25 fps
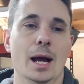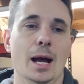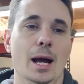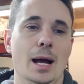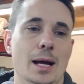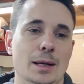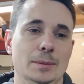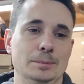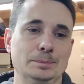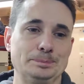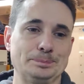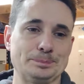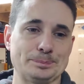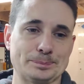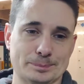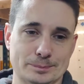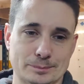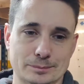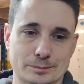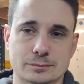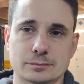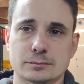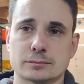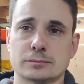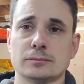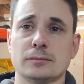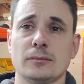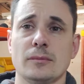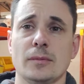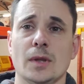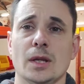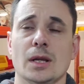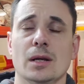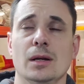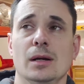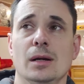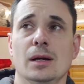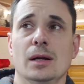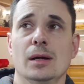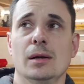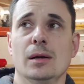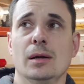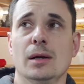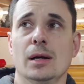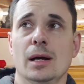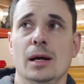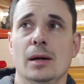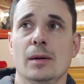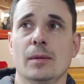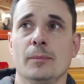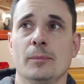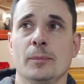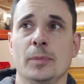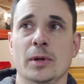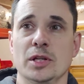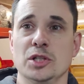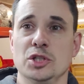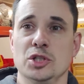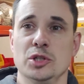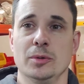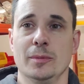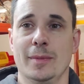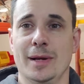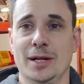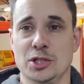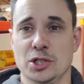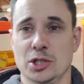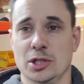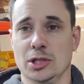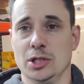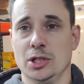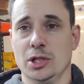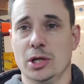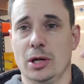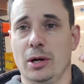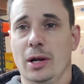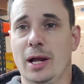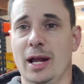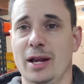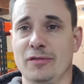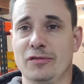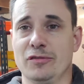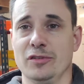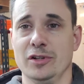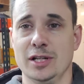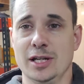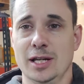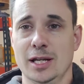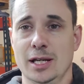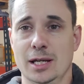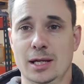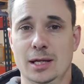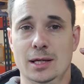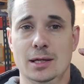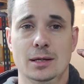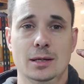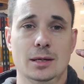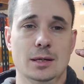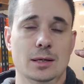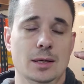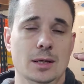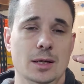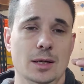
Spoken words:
But as you imagine, you know, like every year